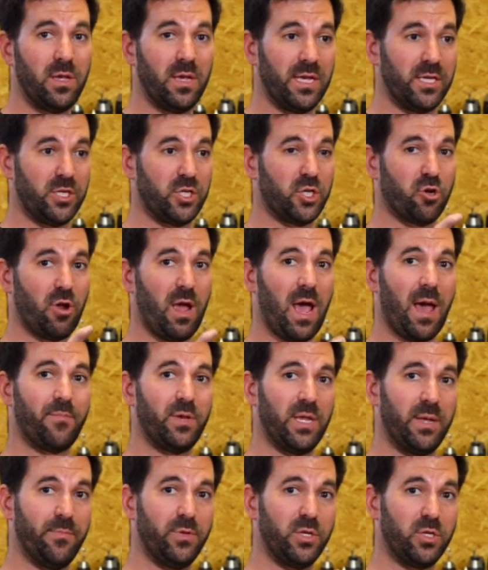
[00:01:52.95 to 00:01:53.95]
is
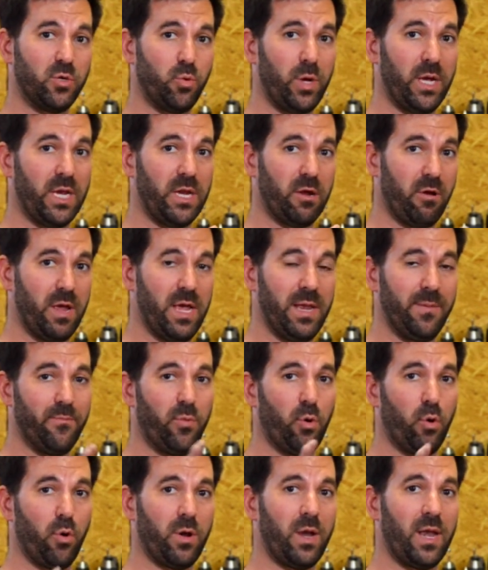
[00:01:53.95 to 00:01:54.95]
trapped in between your
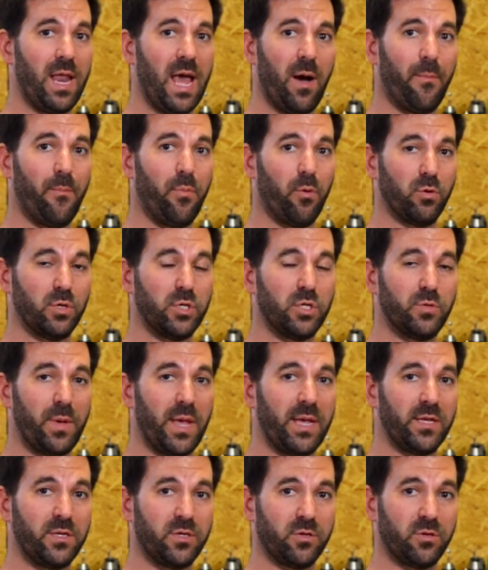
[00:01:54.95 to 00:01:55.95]
inboard and outboard
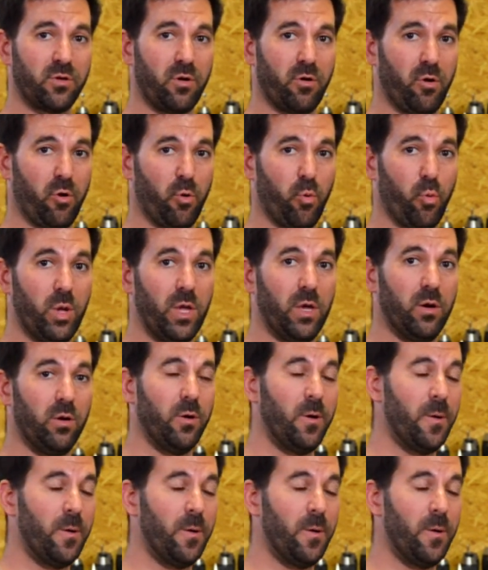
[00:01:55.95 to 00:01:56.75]
spacers on your wheel.